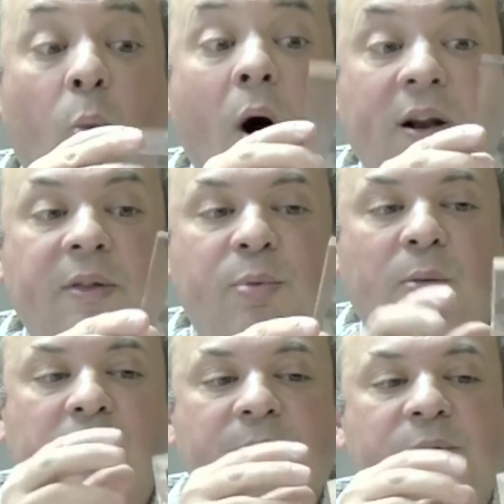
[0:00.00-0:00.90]
one of the
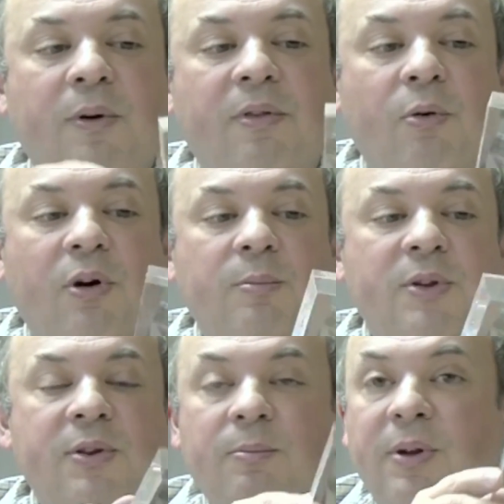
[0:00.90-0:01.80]
problems with thorium
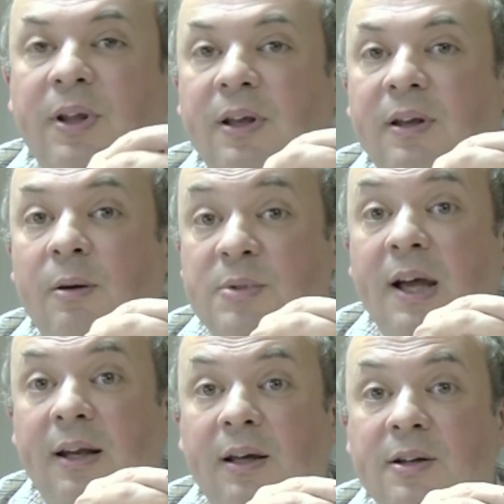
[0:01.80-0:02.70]
is simply
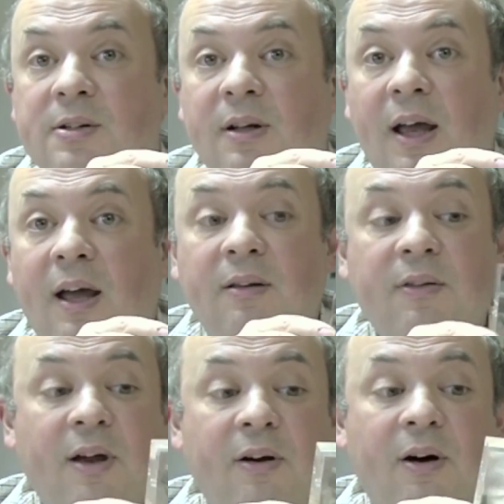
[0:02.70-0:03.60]
obtaining it.
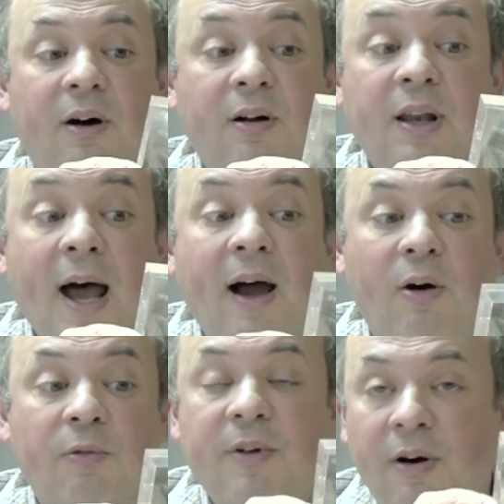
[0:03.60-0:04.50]
And there are
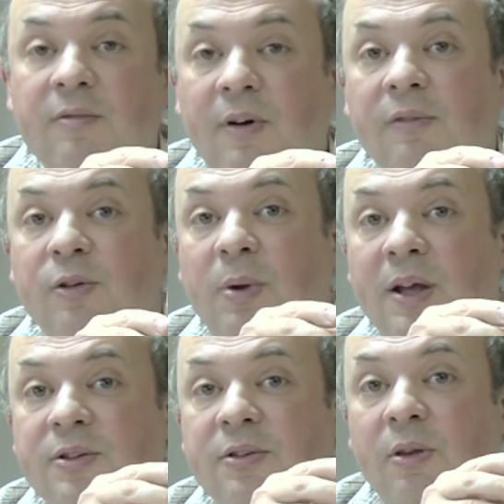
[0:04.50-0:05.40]
now very, very few
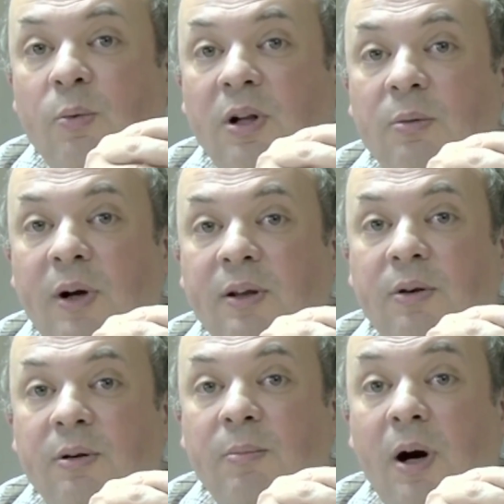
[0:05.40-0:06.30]
places in the world where
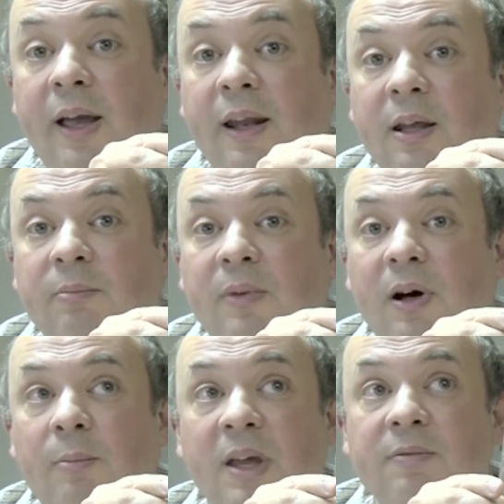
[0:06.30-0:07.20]
you can buy any.
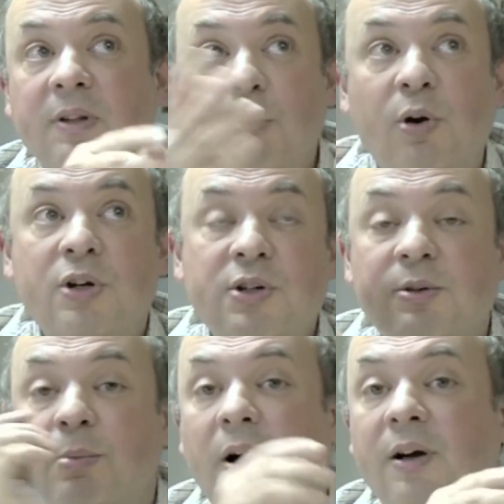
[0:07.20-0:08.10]
Um, even laboratory
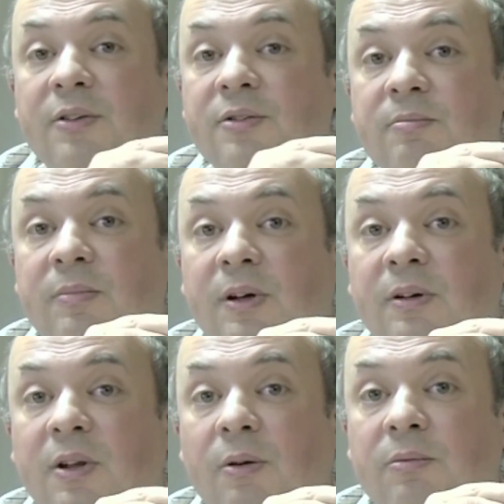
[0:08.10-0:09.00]
suppliers
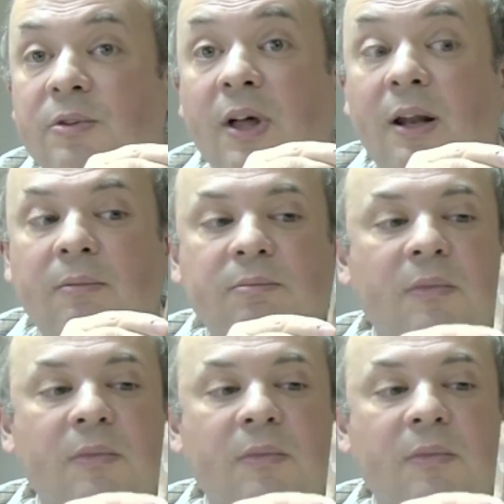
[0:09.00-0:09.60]
don't sell it.